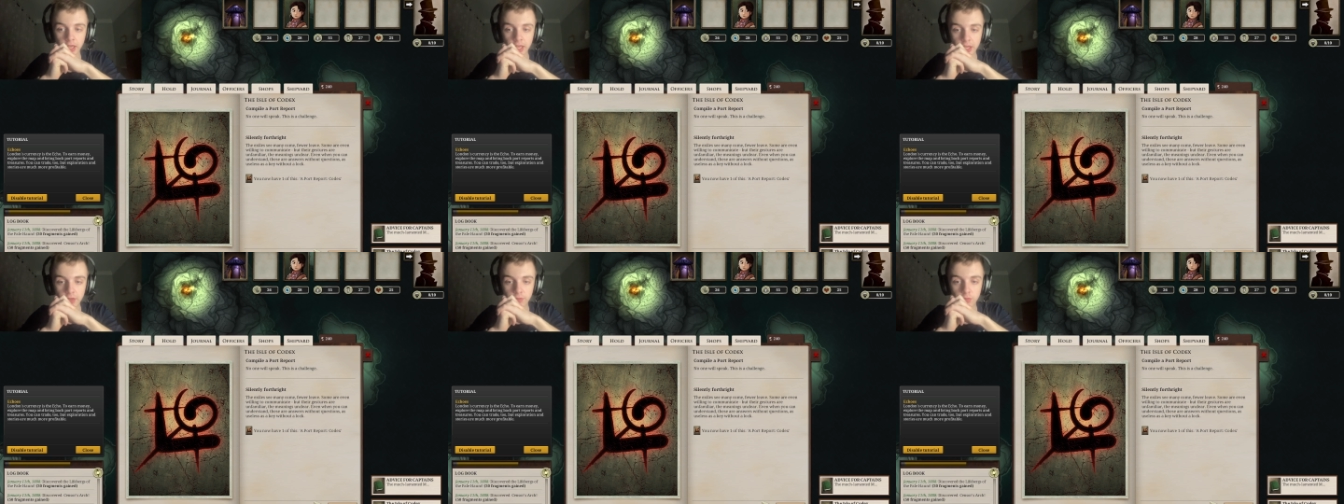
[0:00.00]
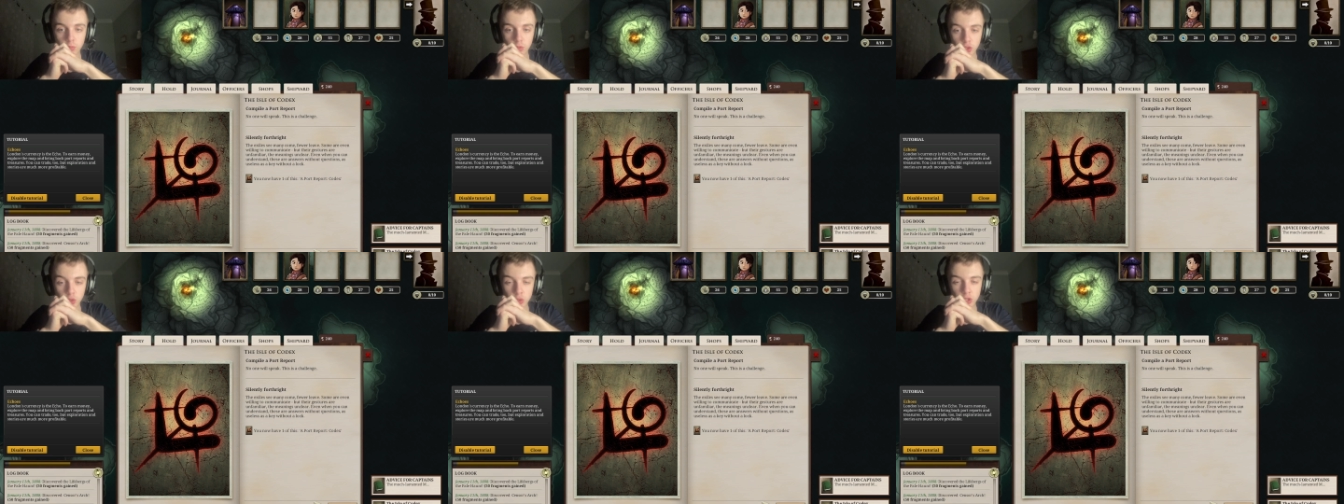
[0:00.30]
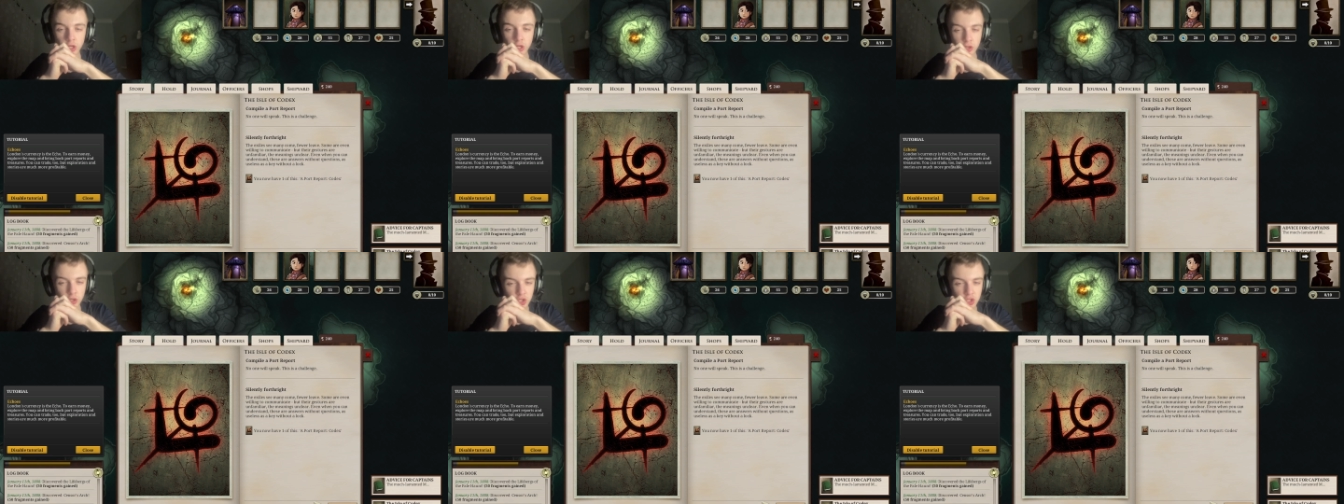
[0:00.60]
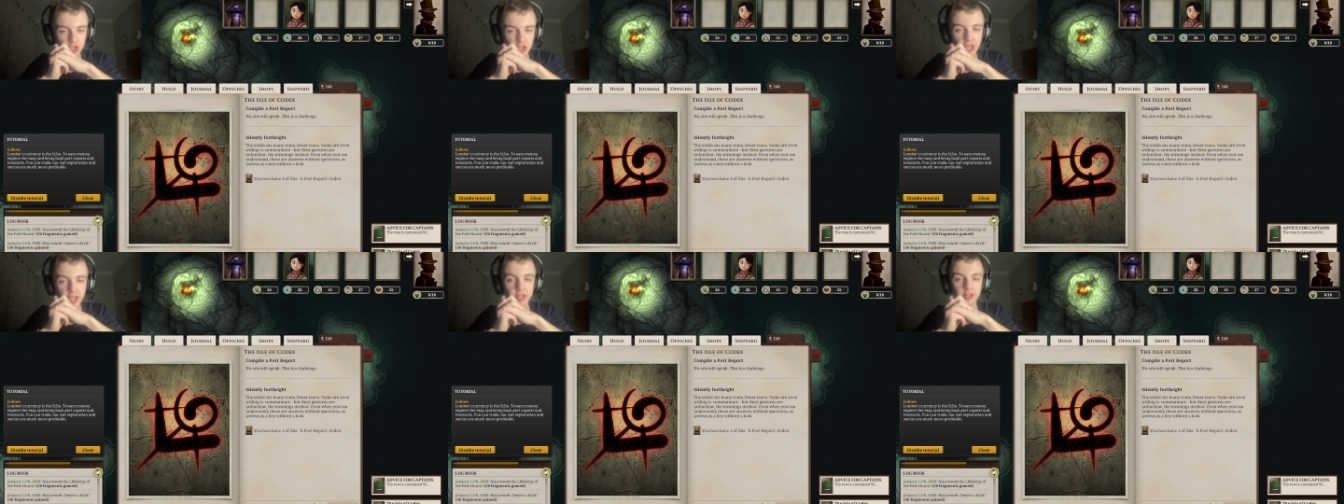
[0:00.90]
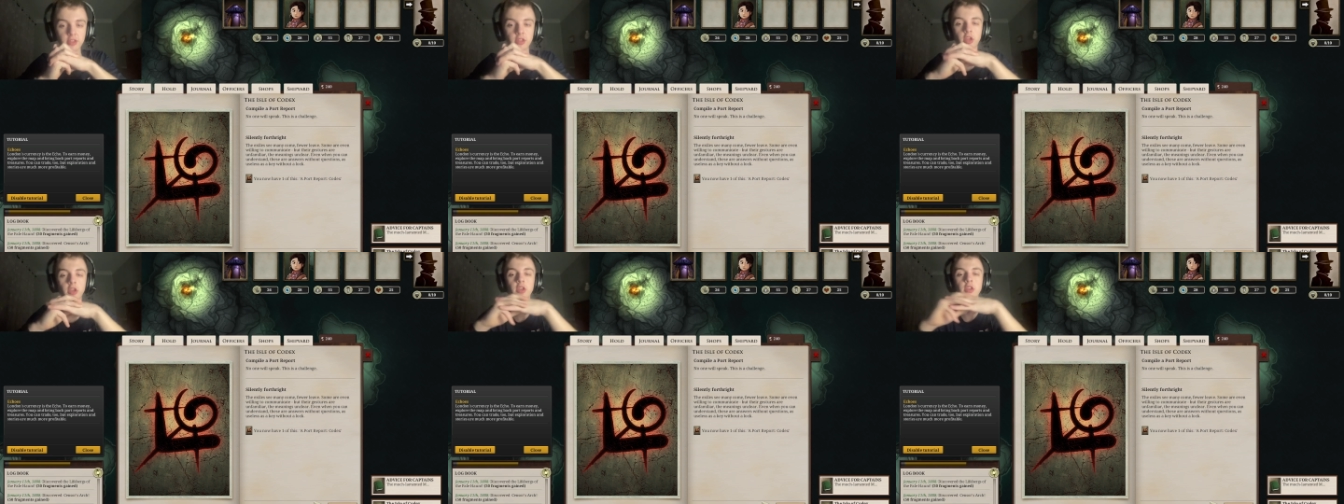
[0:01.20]
Even when you can
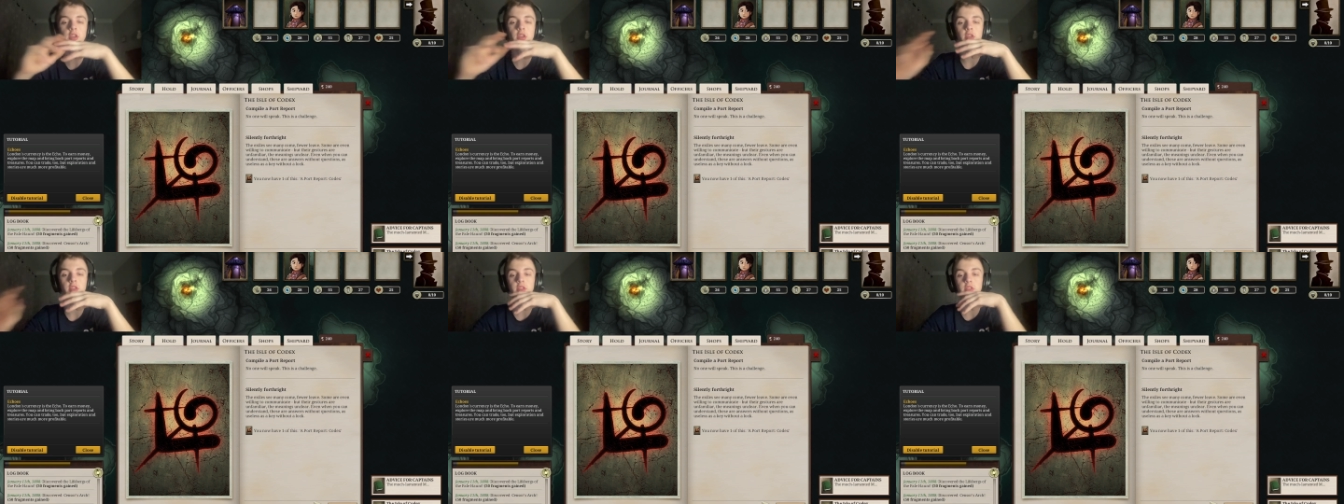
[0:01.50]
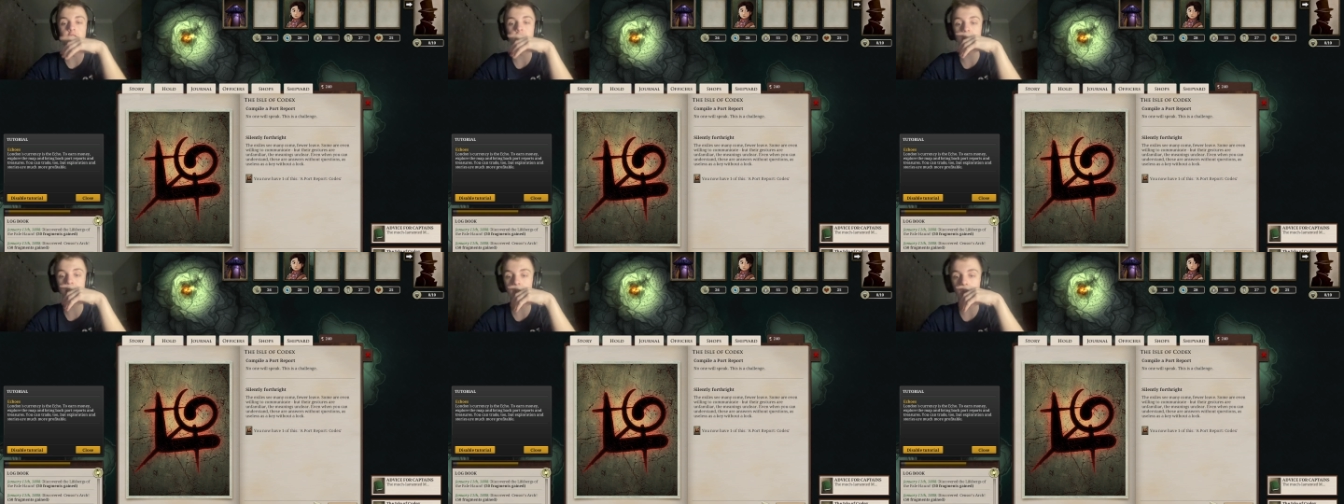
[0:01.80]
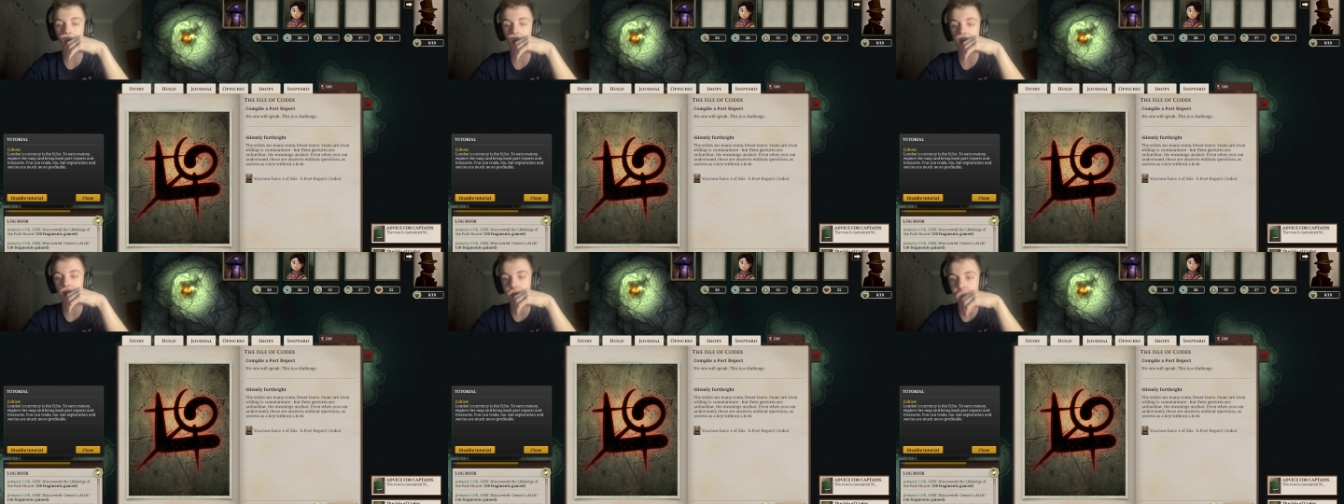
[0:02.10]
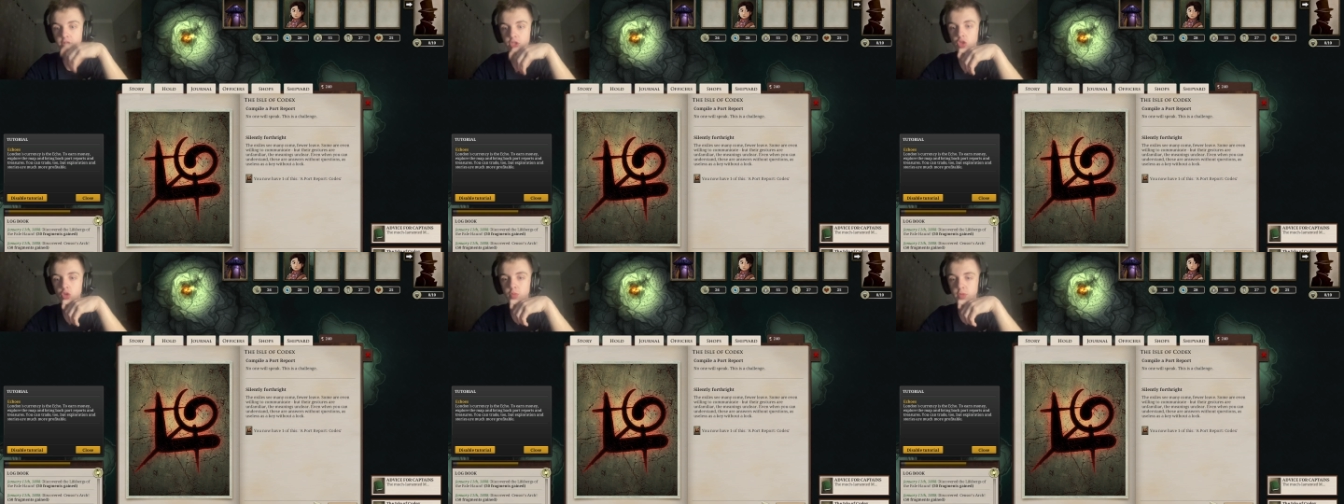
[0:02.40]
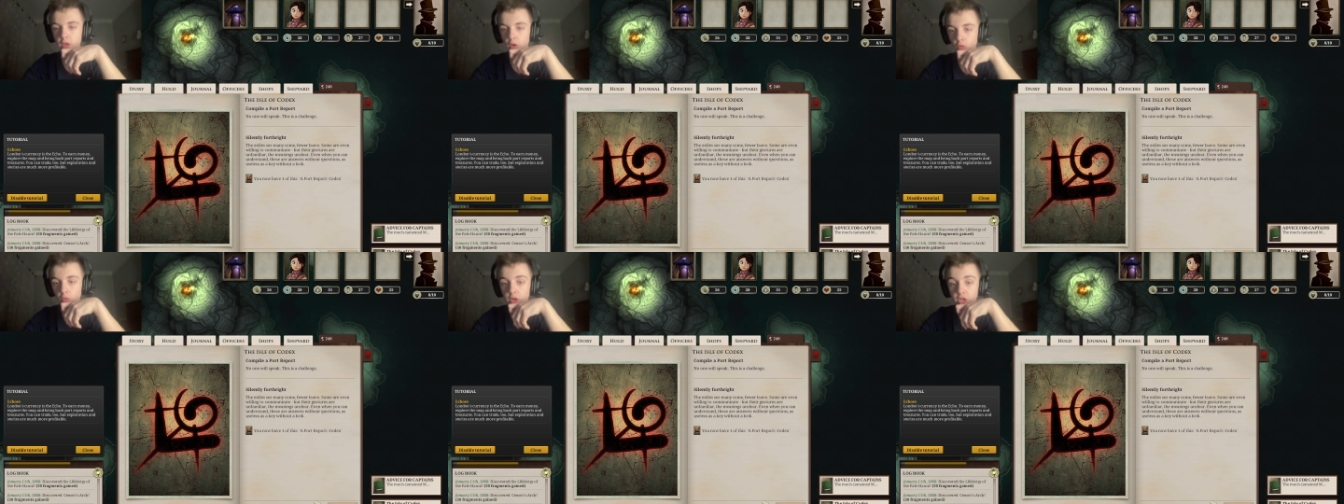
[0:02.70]
understand, the, these are answers
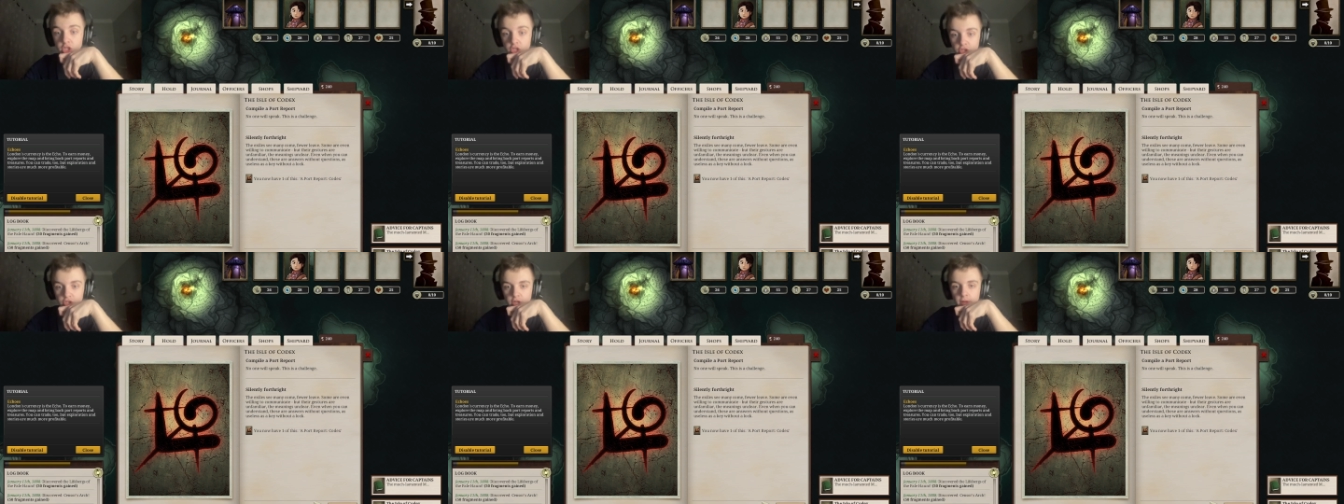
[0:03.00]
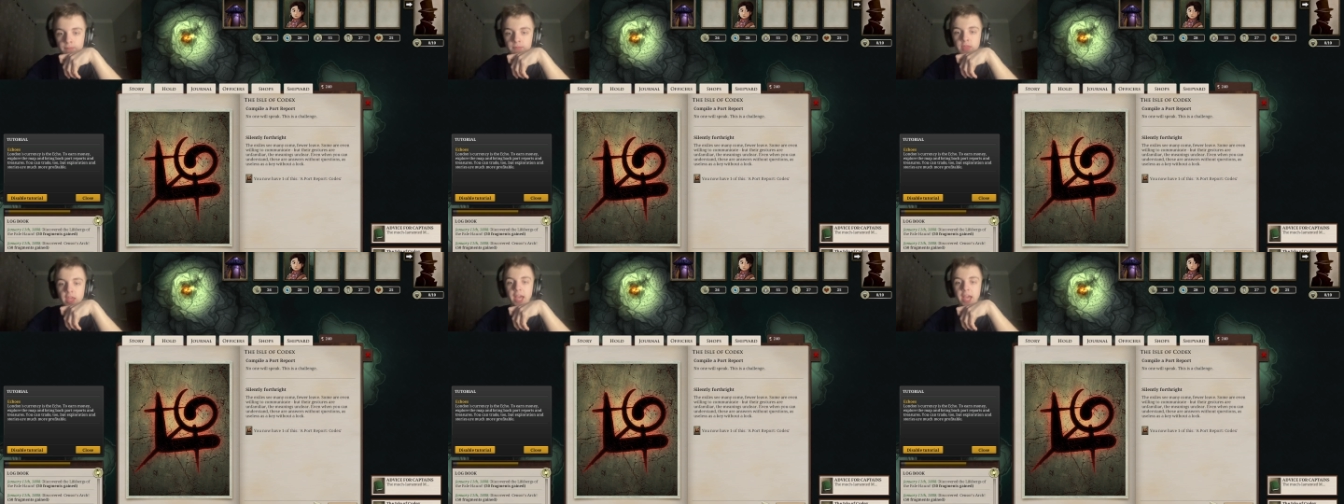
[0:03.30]
without questions,